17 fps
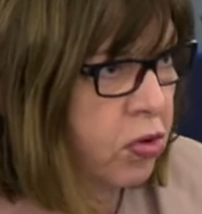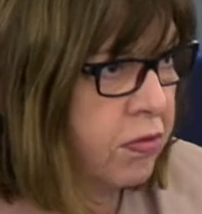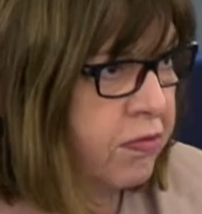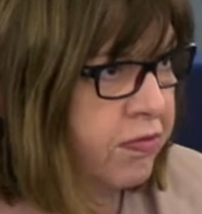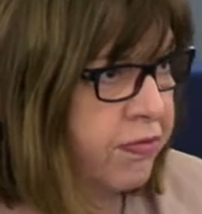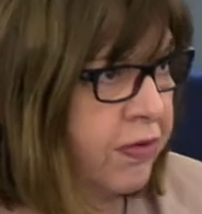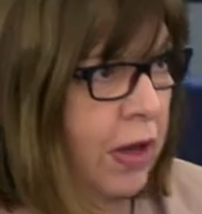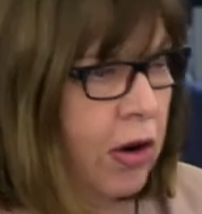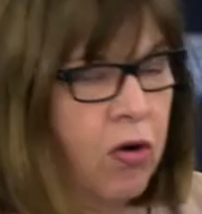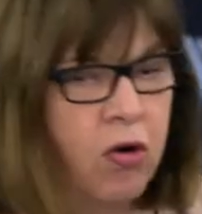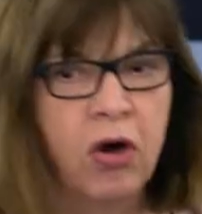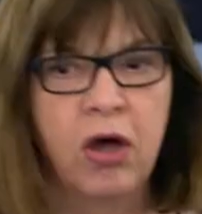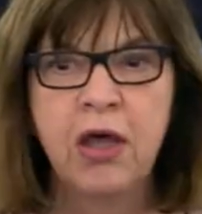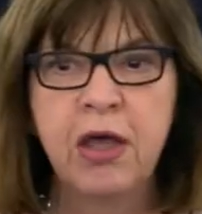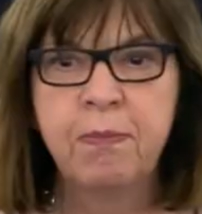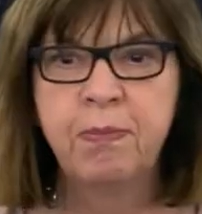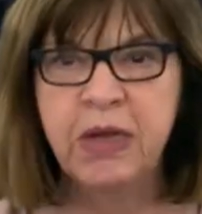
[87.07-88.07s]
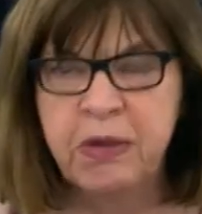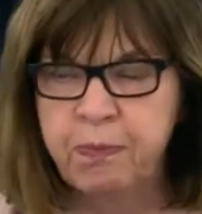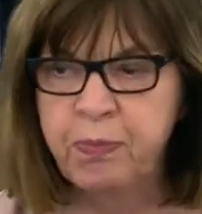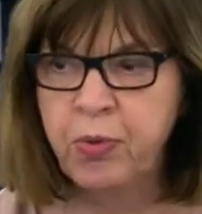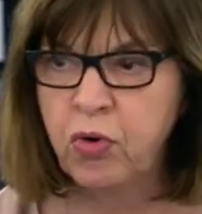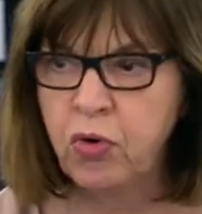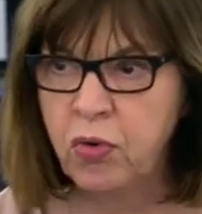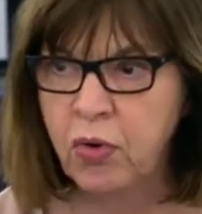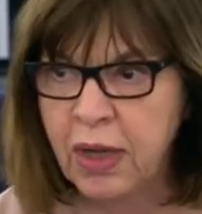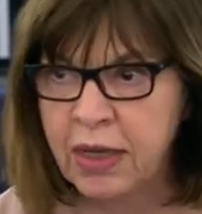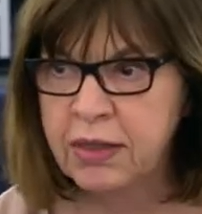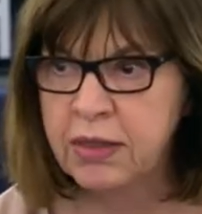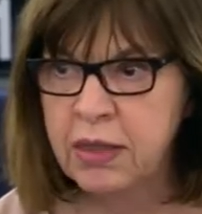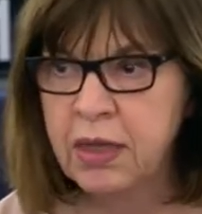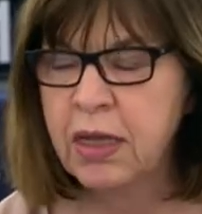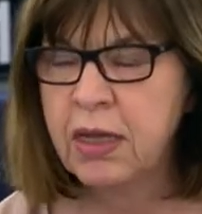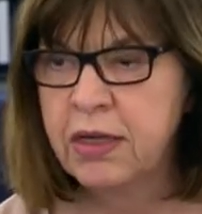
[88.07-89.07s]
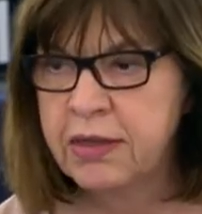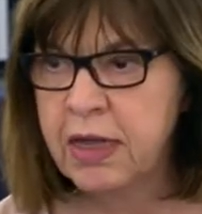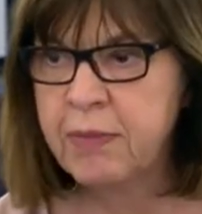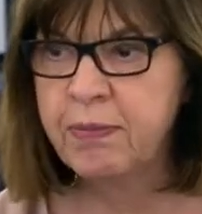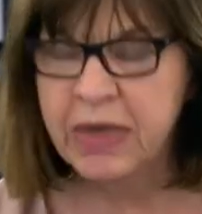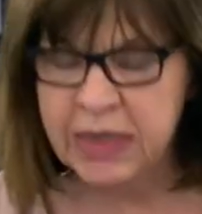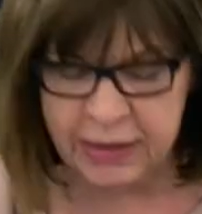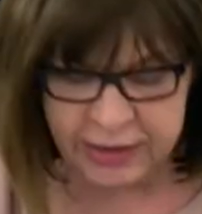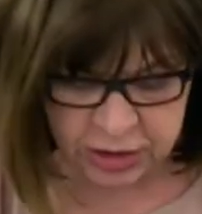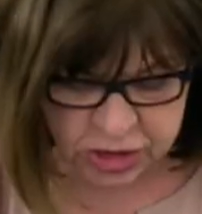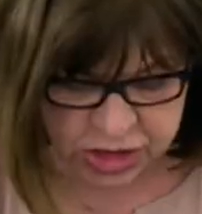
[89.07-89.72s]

And it's also significant that that